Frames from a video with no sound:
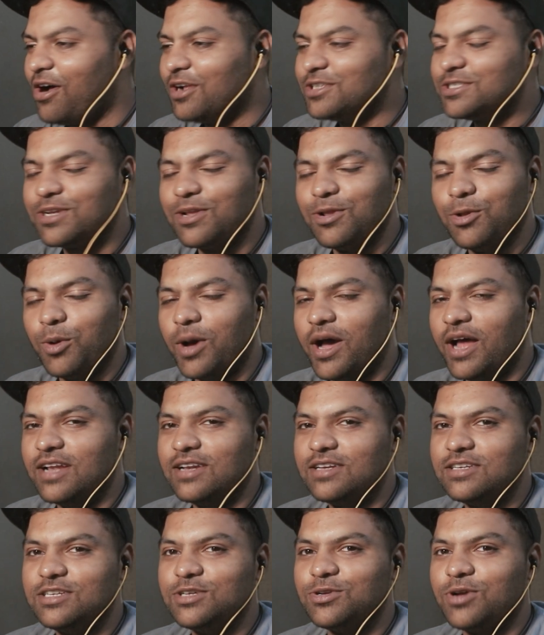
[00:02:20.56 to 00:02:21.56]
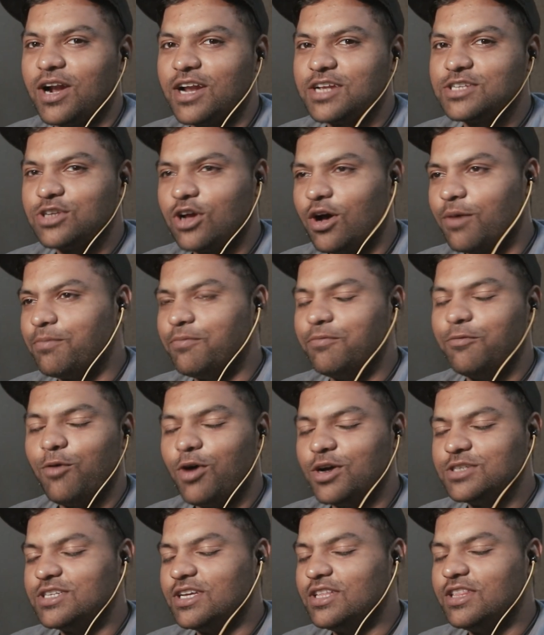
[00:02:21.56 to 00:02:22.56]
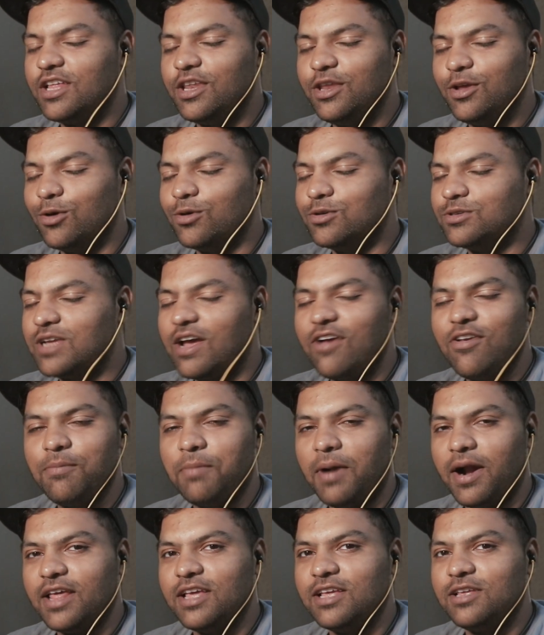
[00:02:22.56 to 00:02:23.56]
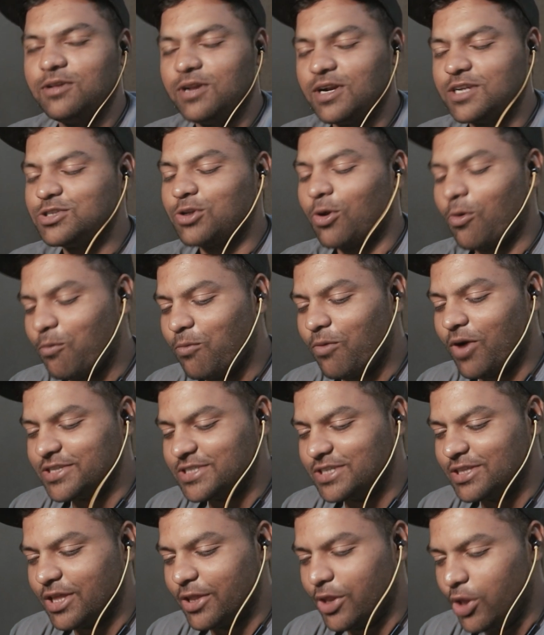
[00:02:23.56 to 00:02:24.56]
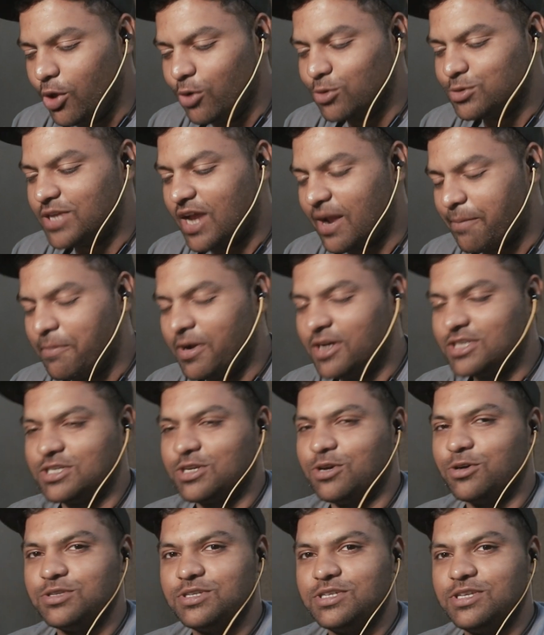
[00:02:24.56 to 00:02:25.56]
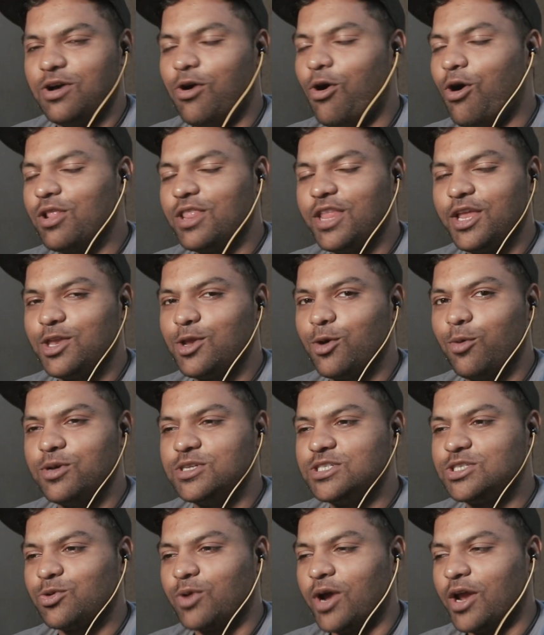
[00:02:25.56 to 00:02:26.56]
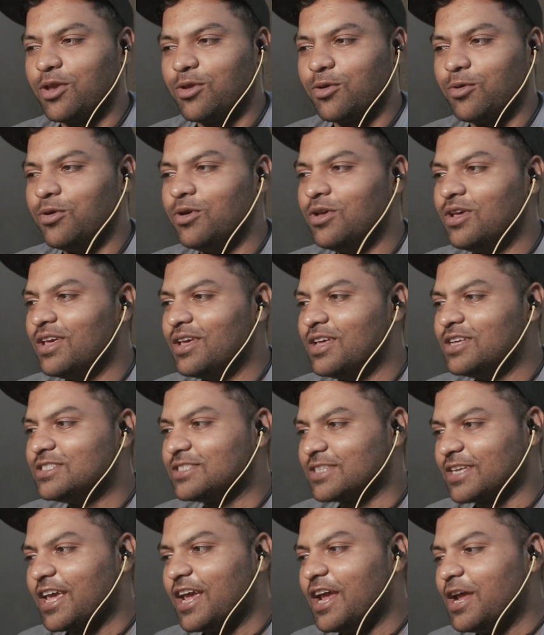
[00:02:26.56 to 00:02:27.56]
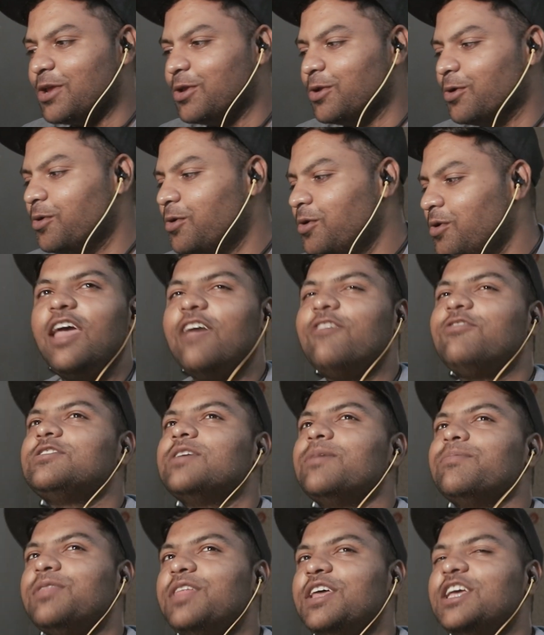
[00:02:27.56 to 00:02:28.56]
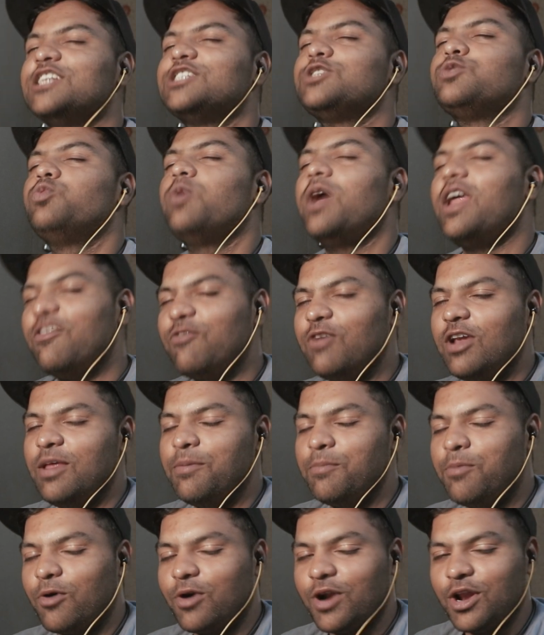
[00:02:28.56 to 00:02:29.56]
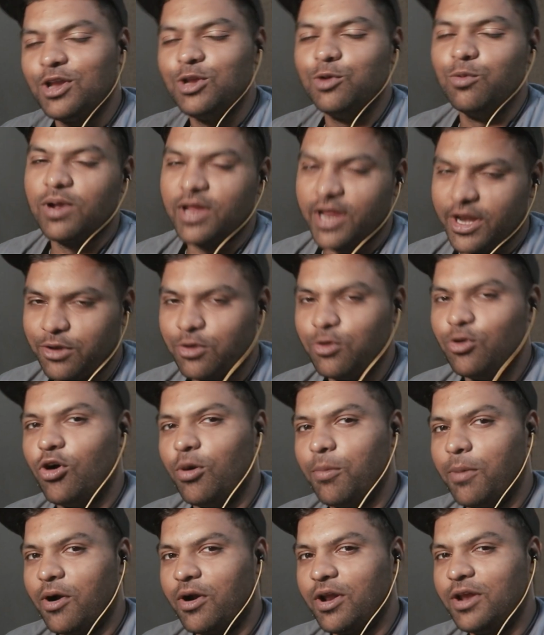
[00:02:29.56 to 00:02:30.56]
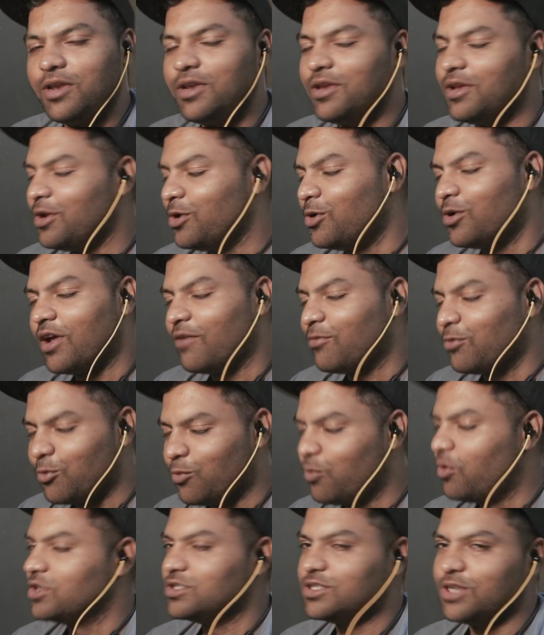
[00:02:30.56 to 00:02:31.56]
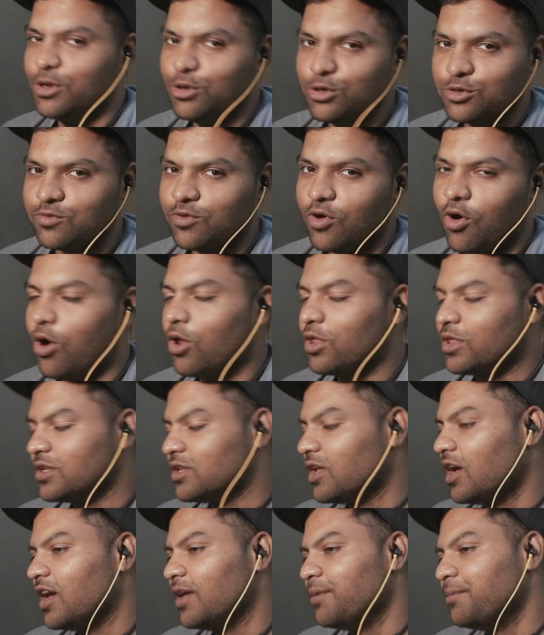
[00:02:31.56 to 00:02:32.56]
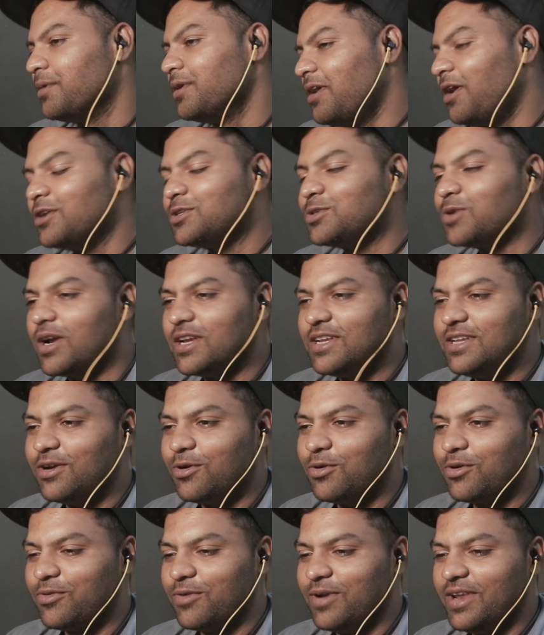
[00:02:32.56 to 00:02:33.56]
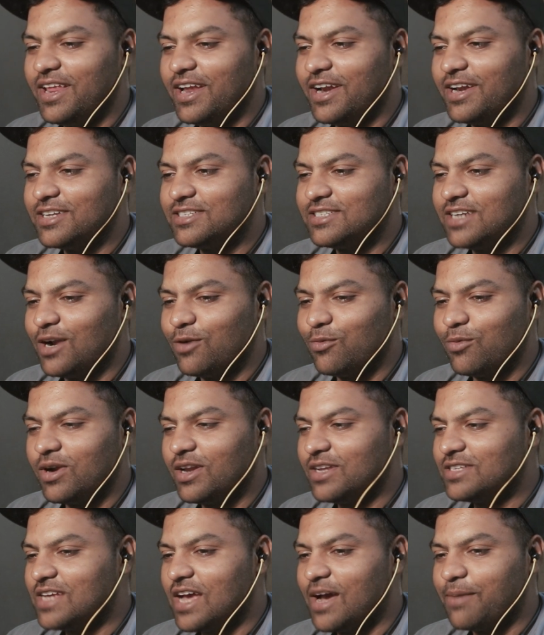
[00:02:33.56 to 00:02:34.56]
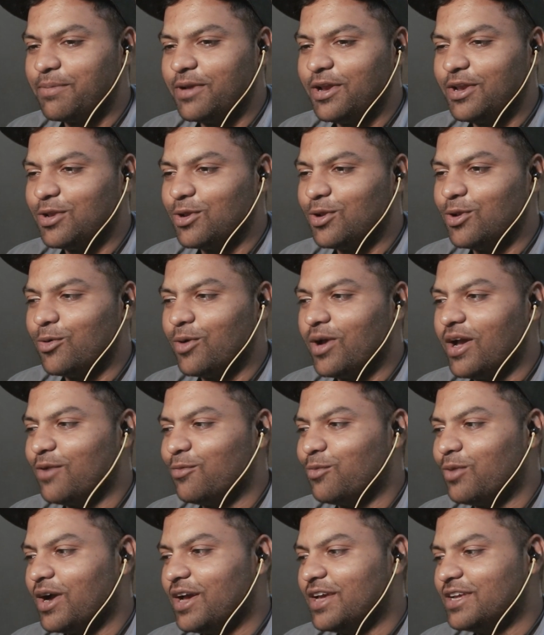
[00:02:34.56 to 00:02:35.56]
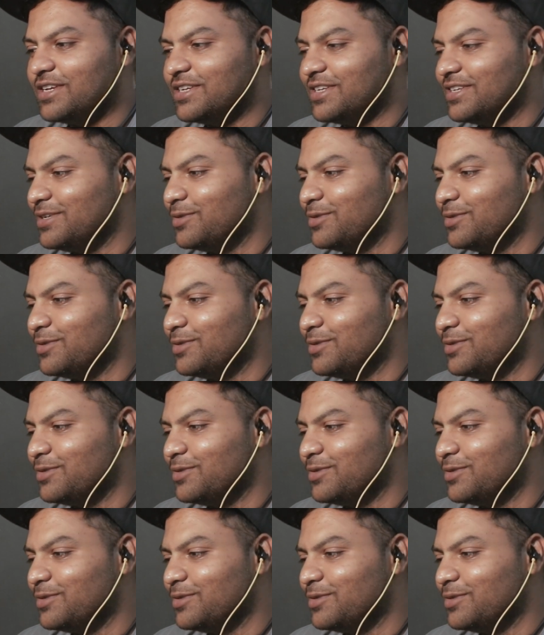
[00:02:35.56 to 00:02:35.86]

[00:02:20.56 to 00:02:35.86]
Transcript: Also, Luann, you gotta stop watching the news. Everybody, gotta stop watching the news that much, because all they do is try to scare you. If something is very, very important, you will get to know about it. You don't have to watch the news all the time. Also, I don't really understand what is happening to Luann. Why,